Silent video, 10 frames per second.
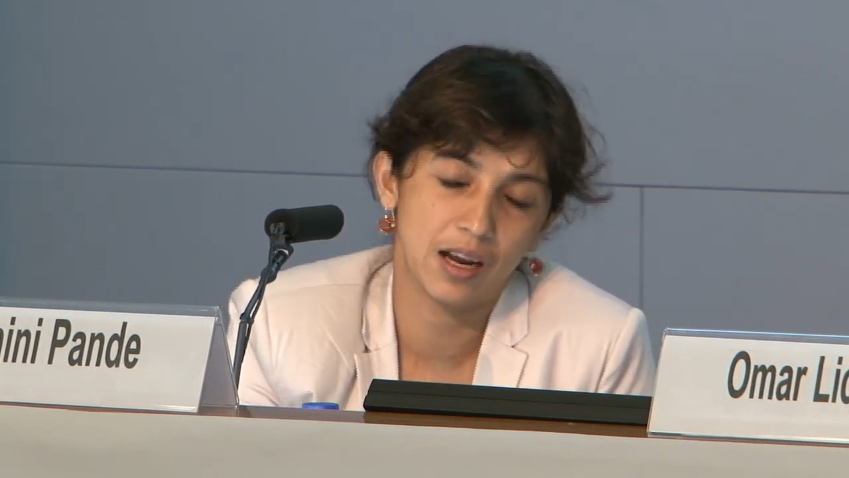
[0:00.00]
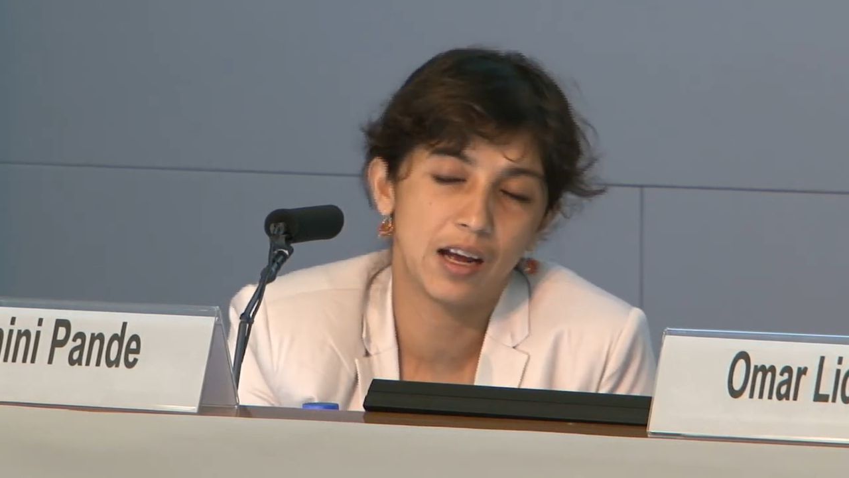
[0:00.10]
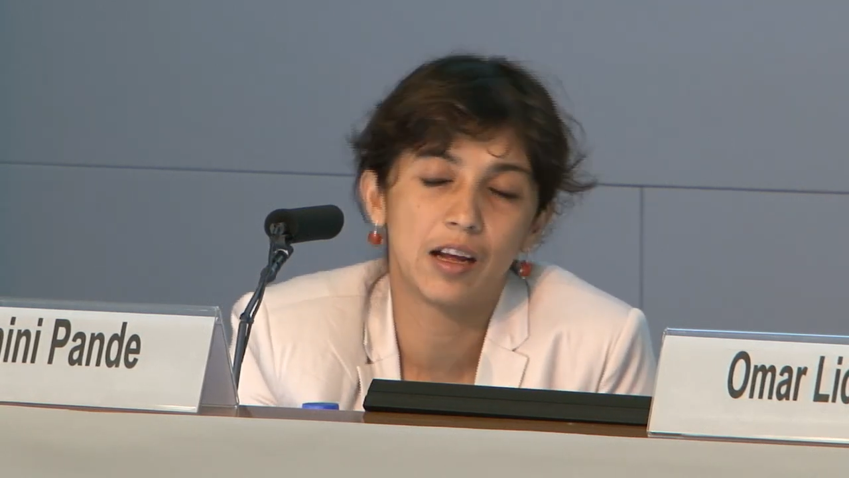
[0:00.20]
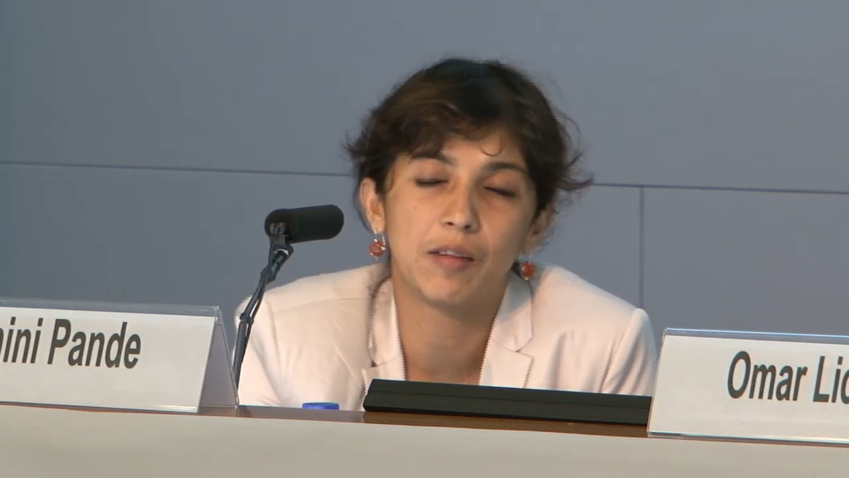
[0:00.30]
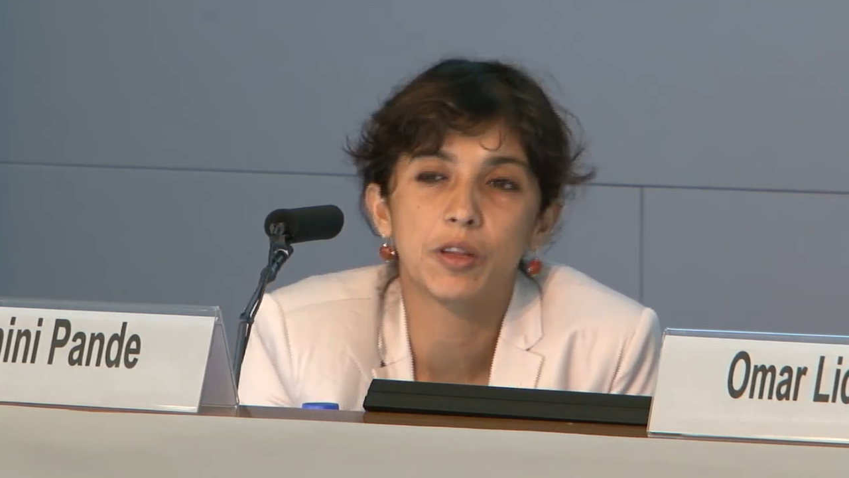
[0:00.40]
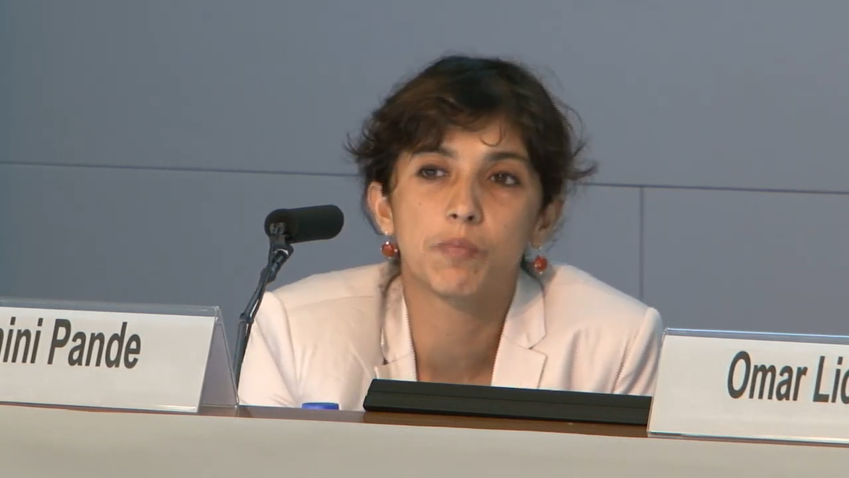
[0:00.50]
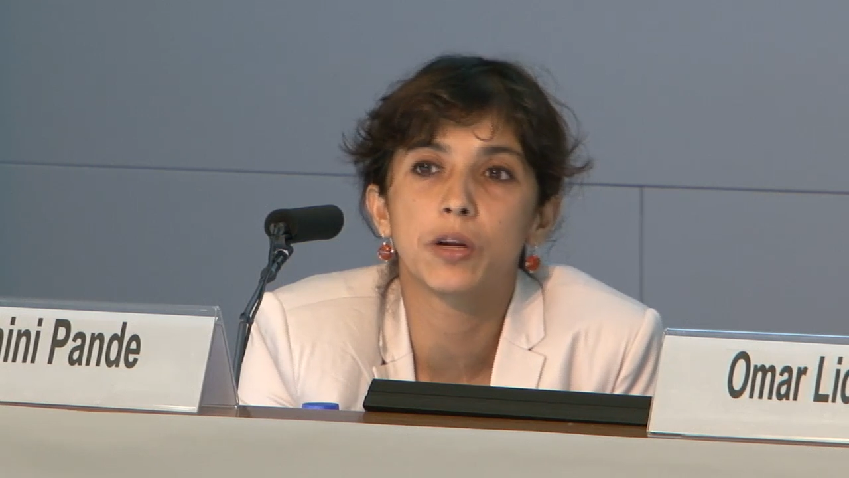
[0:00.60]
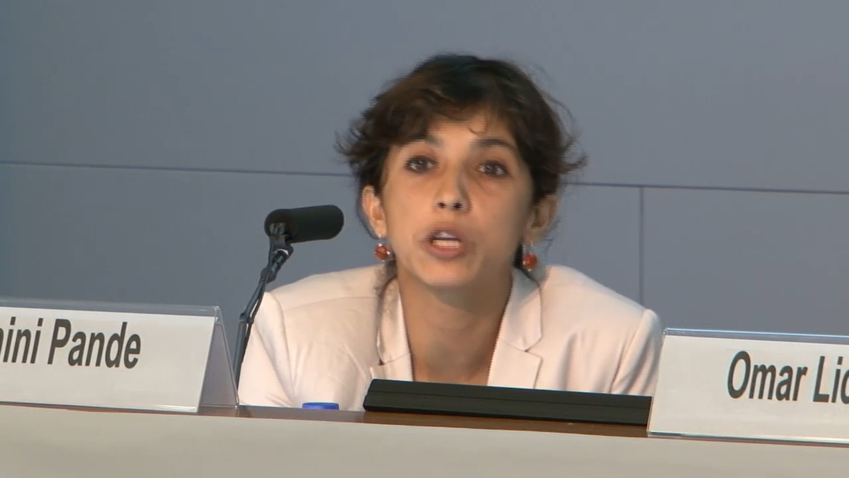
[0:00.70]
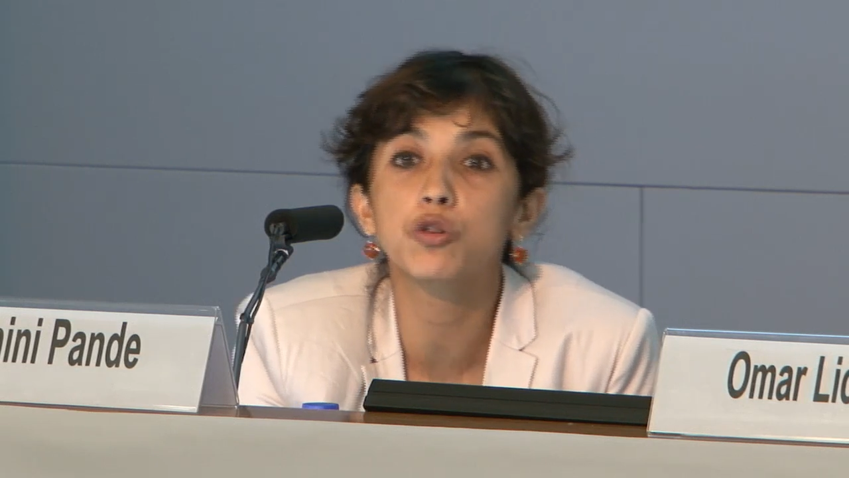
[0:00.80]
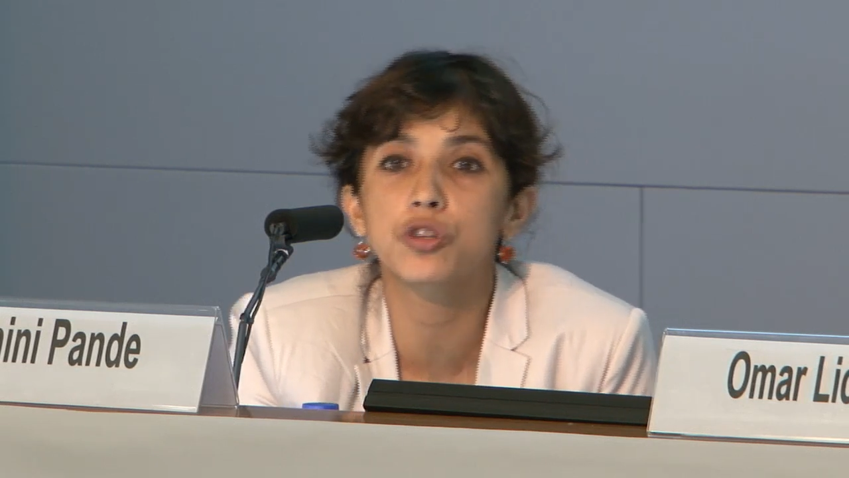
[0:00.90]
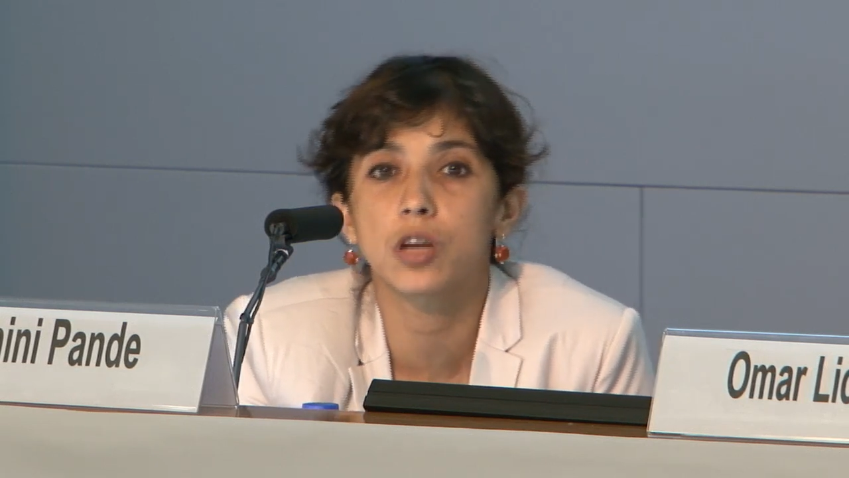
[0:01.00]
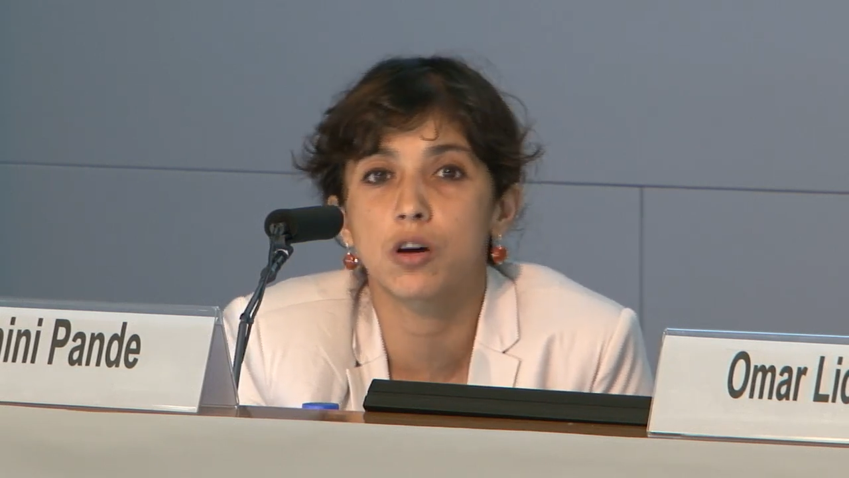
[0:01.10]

the pollution